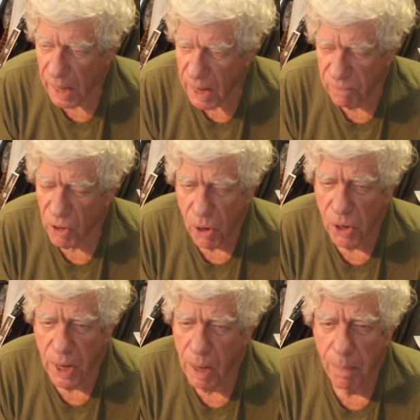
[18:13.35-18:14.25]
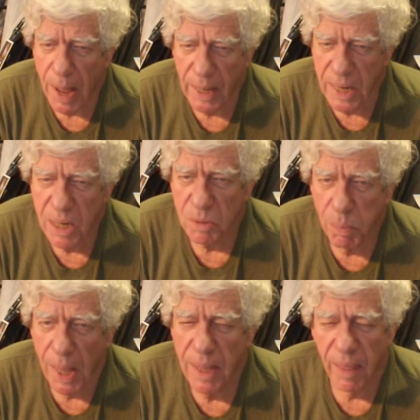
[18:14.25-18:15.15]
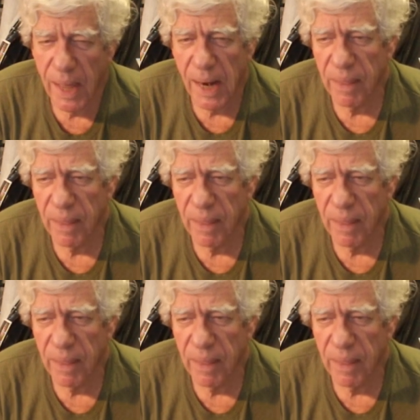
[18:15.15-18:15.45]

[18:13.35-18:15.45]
never heard anybody else play that.